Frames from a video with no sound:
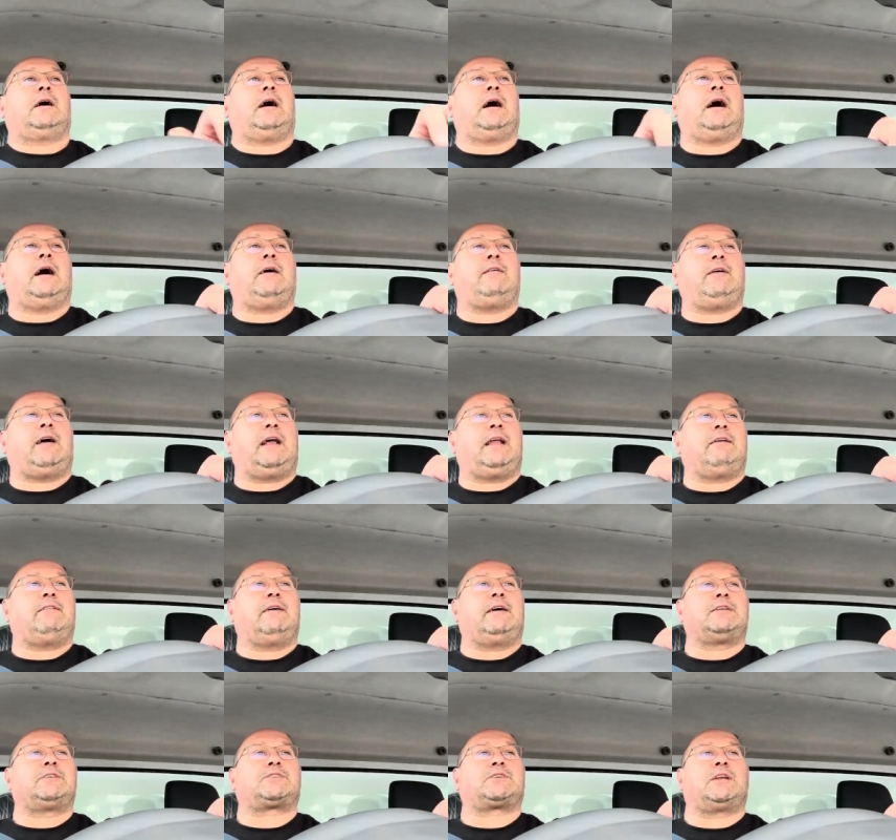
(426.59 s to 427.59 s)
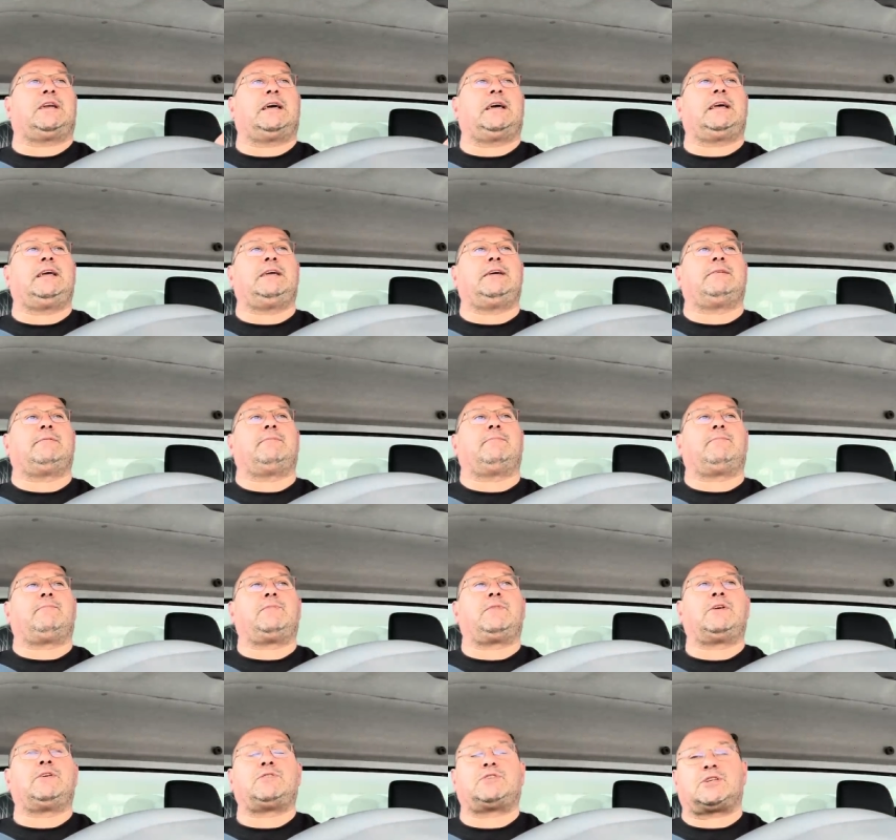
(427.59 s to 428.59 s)
and then eventually
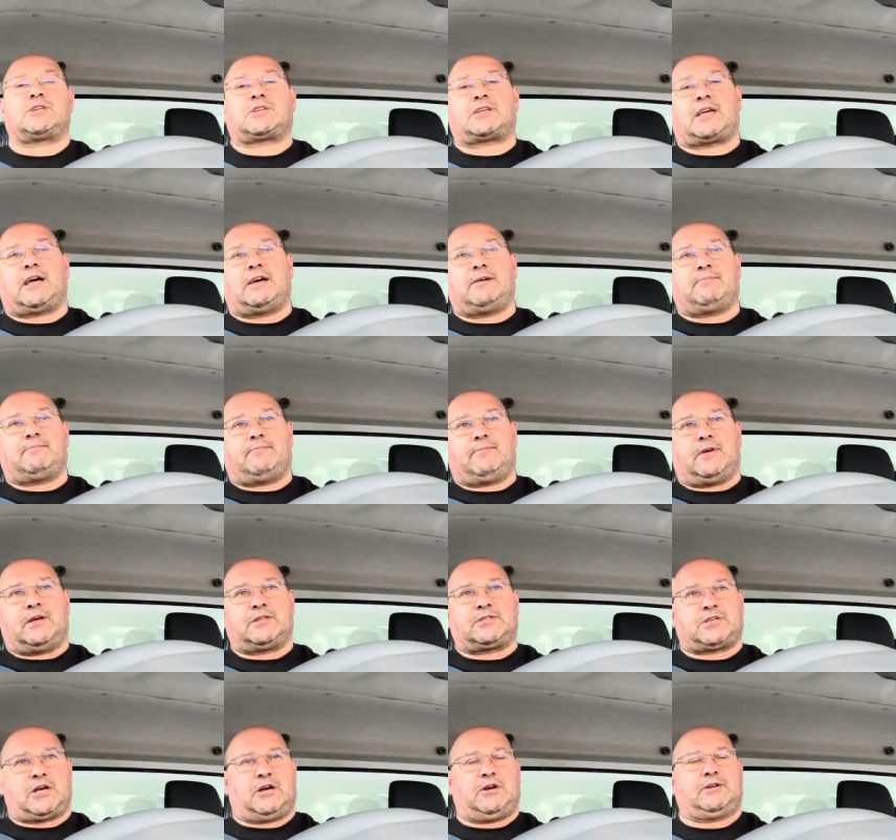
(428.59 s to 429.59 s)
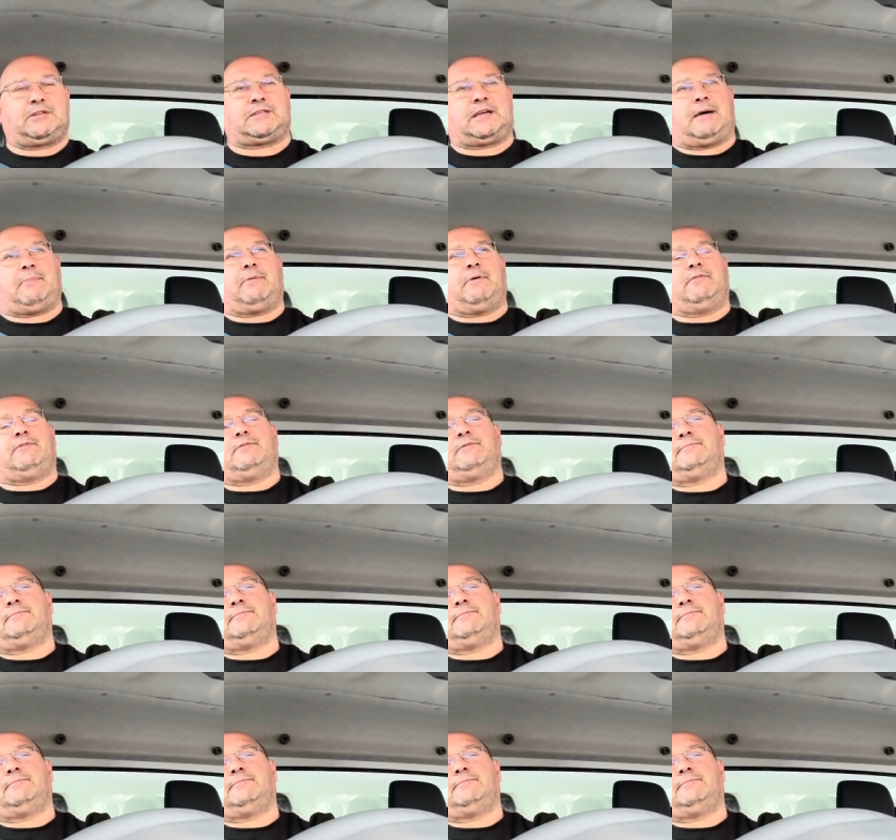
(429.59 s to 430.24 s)
you can just go and turn the tap off.